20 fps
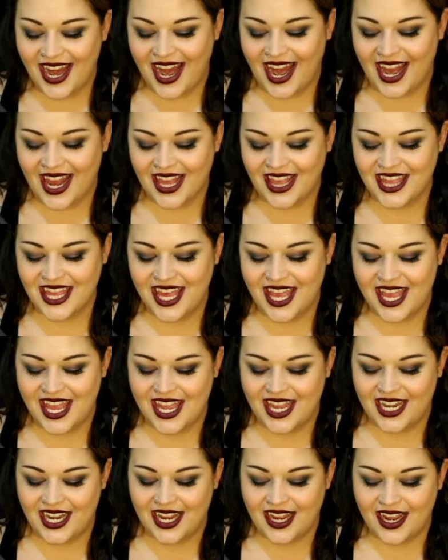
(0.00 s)
And
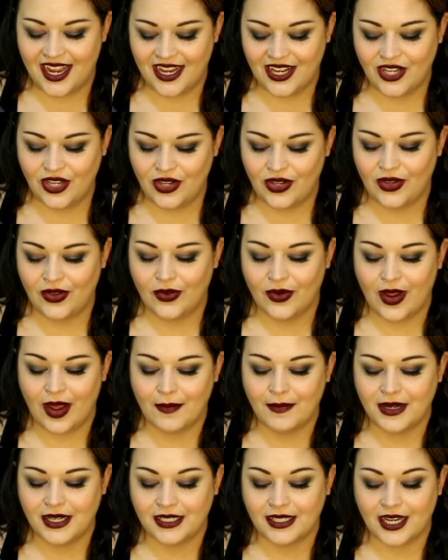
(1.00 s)
then
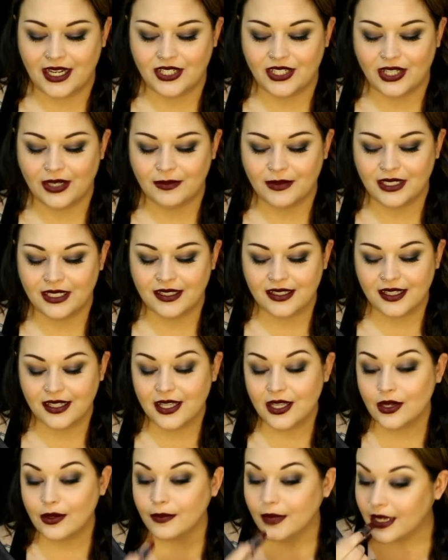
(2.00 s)
I'm going to touch up just a
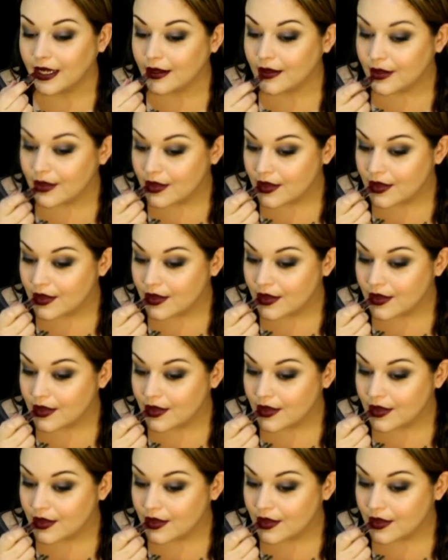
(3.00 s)
little bit